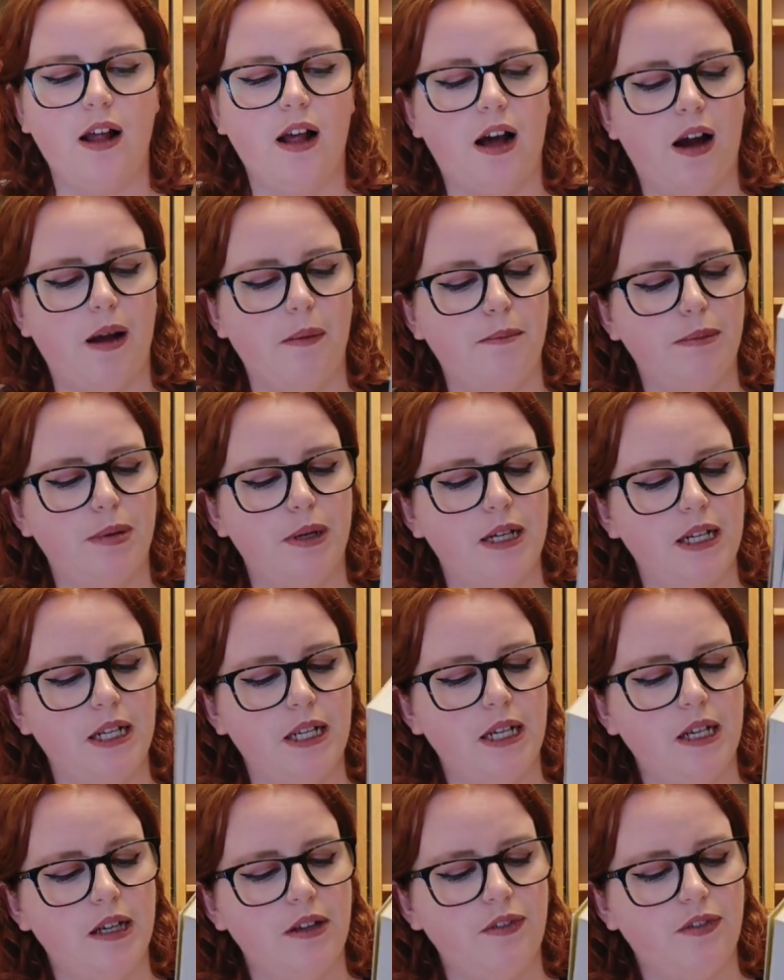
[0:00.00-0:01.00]
I
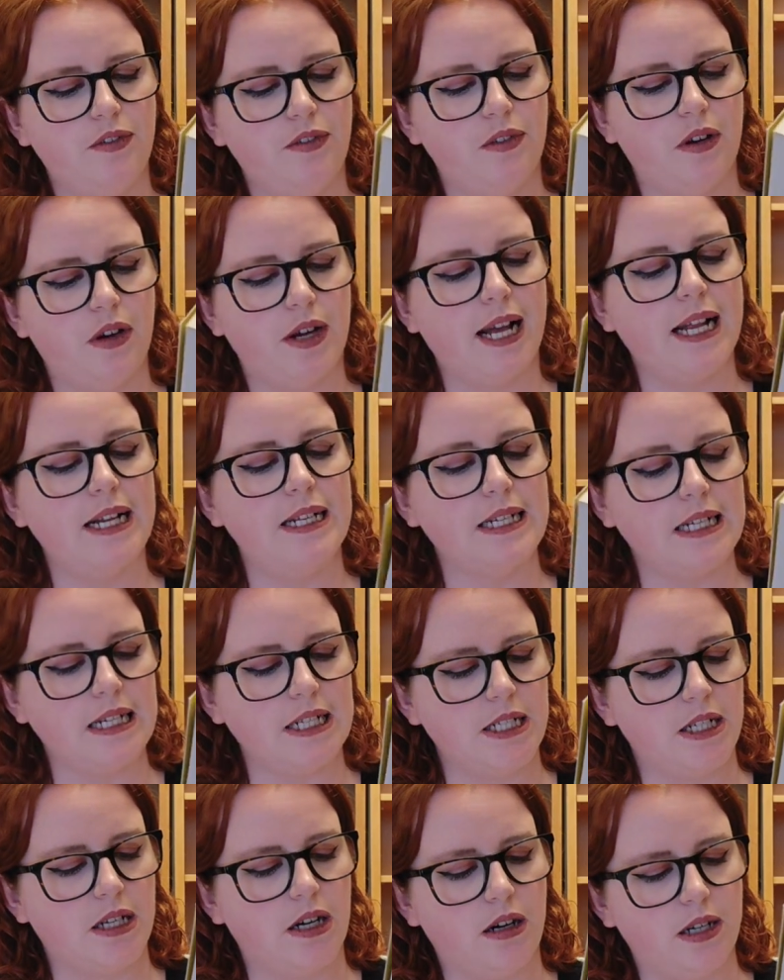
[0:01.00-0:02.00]
believe
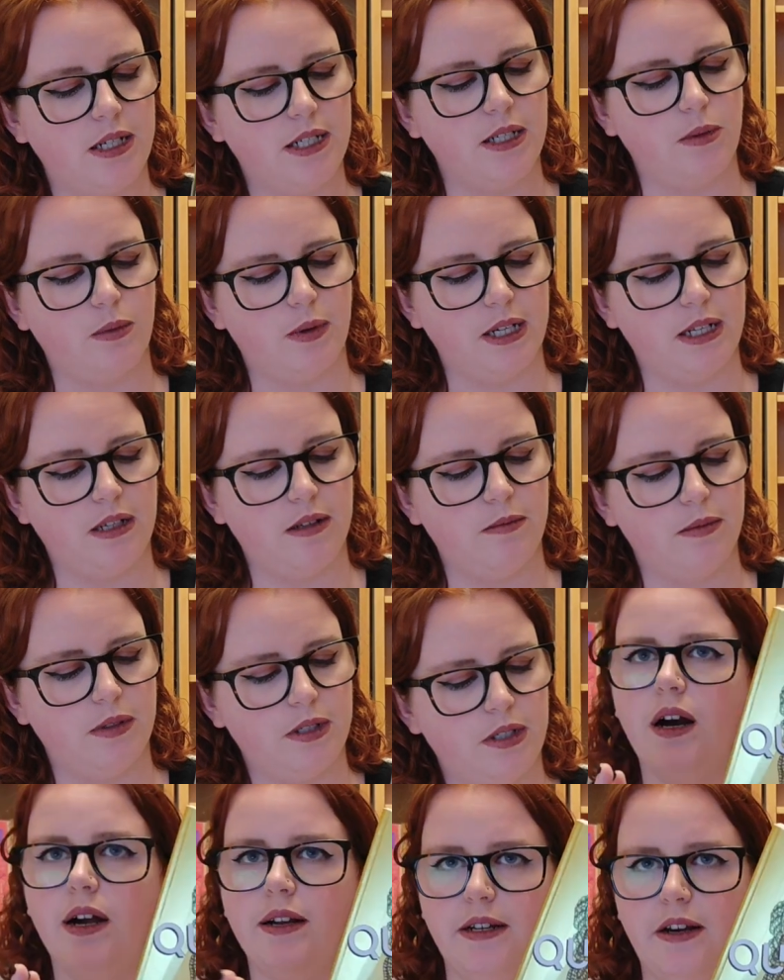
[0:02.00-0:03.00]
Candice
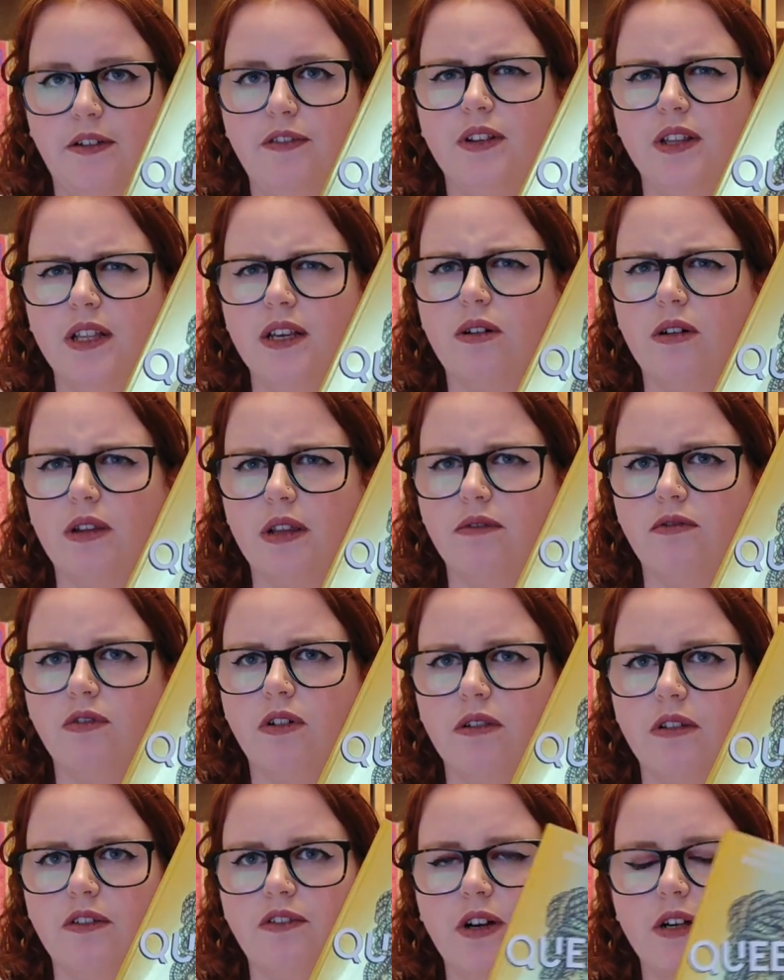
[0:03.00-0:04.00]
Carty-Williams. I definitely got that
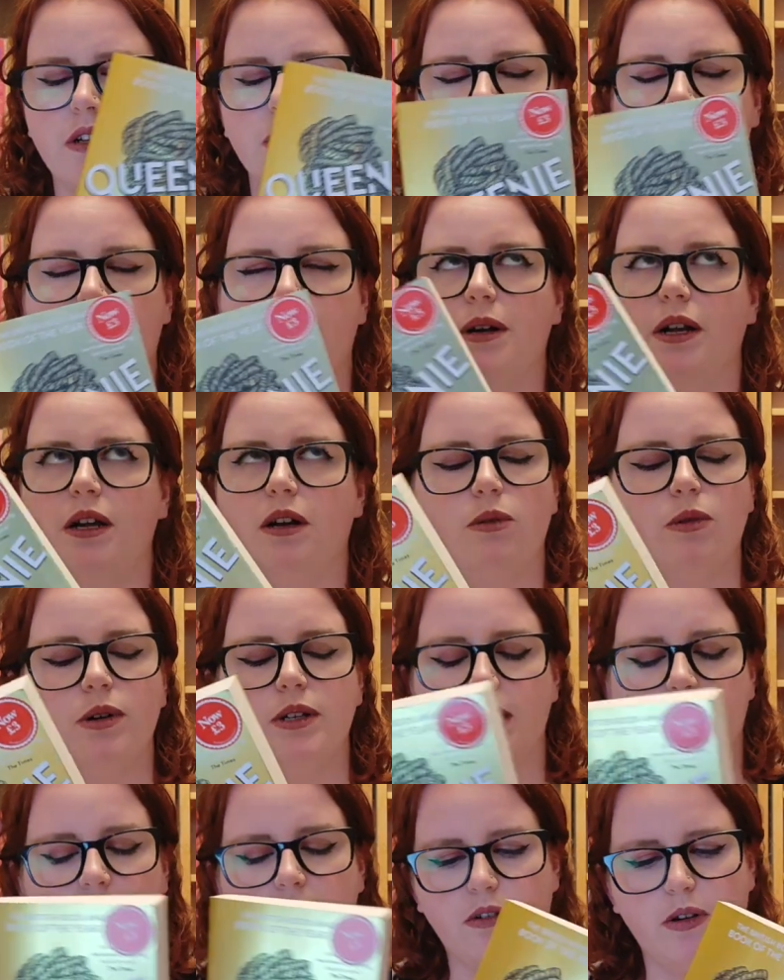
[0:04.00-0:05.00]
wrong the first time and I always
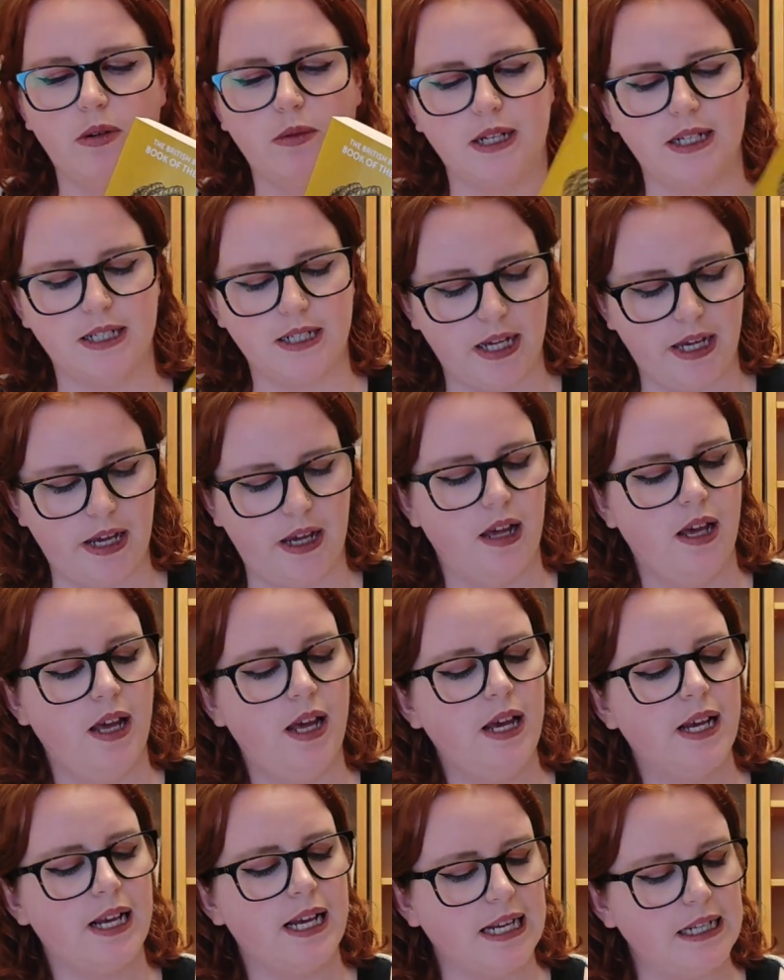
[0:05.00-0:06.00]
get it wrong when I say it.
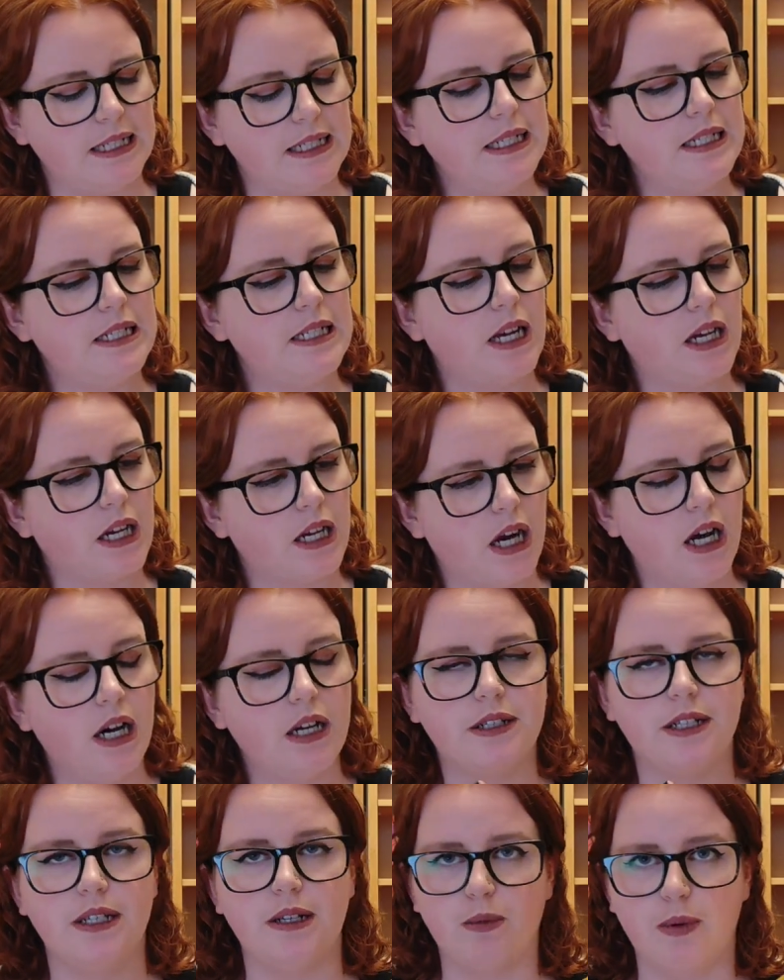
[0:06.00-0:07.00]
Candice
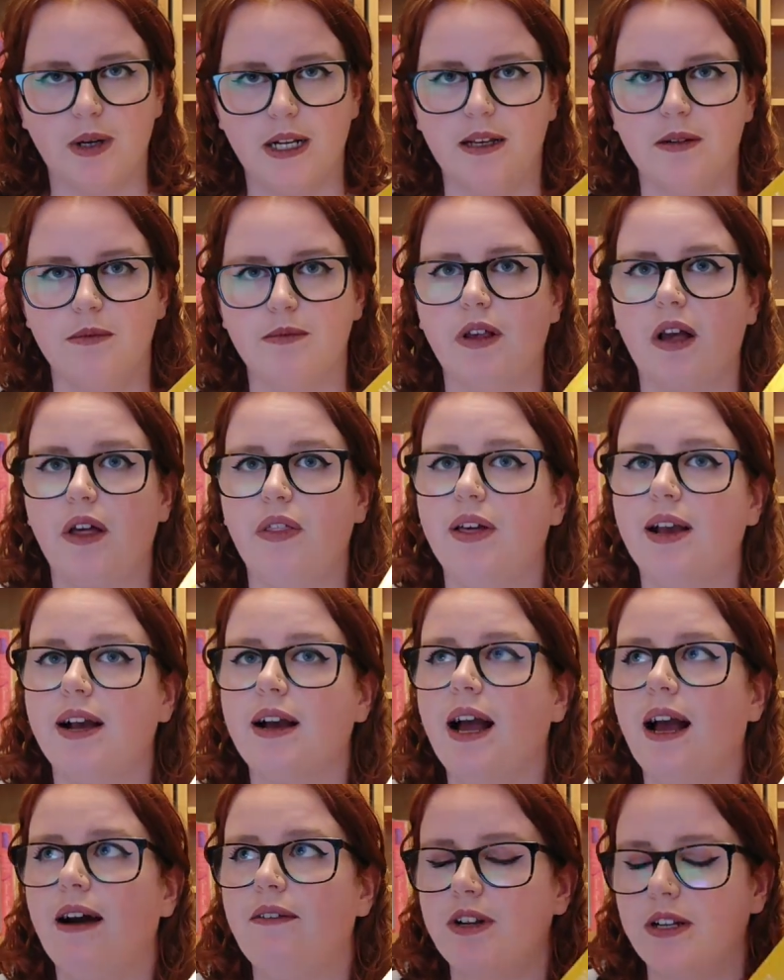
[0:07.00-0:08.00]
Carty-Williams. I think I
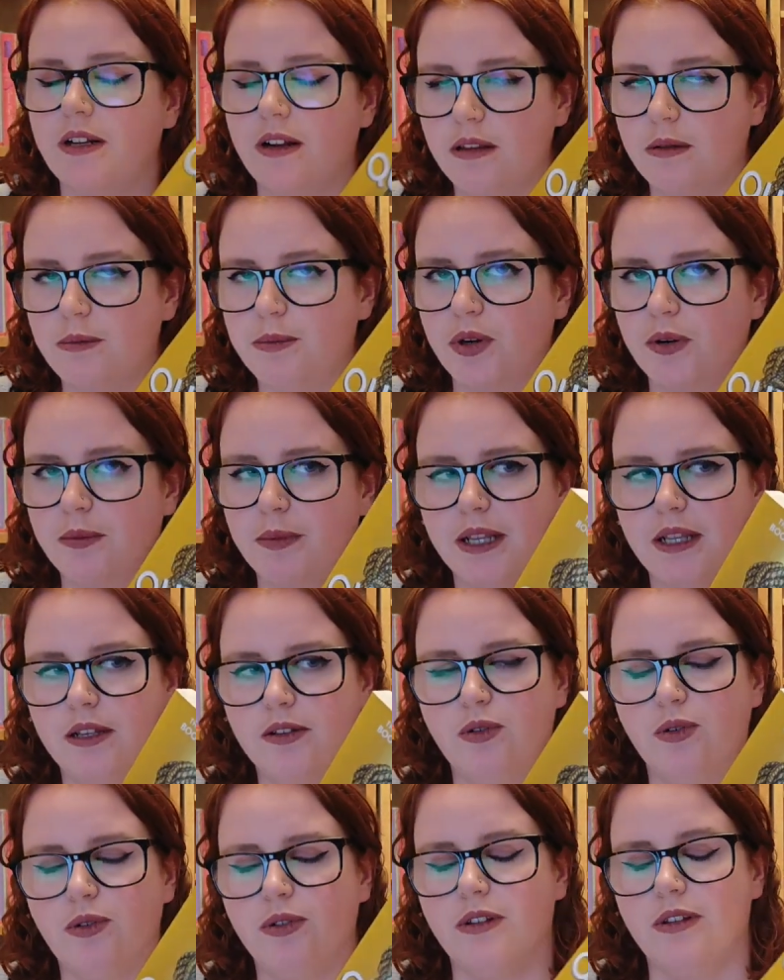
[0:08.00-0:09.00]
have another book by this
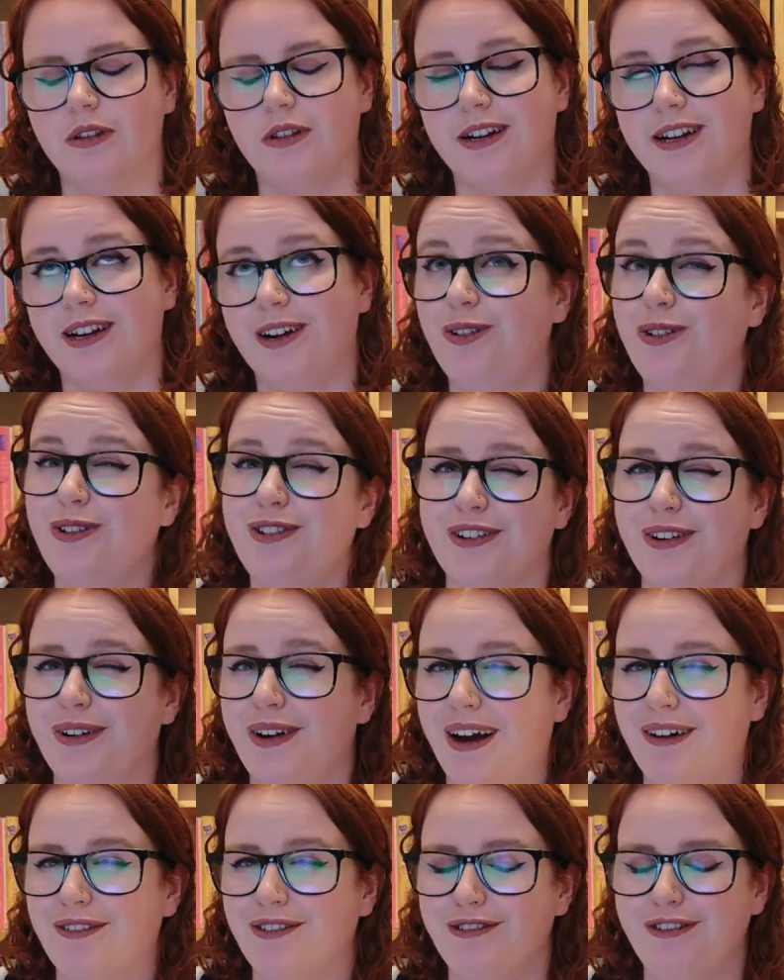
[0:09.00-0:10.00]
author that I also
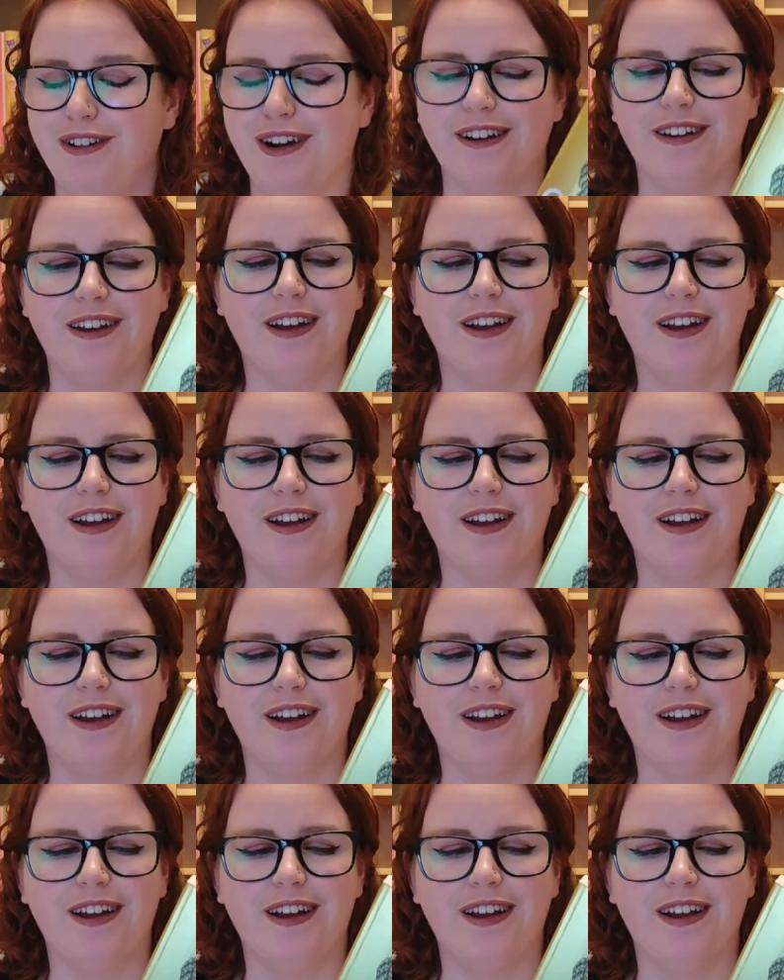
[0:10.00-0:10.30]
haven't read.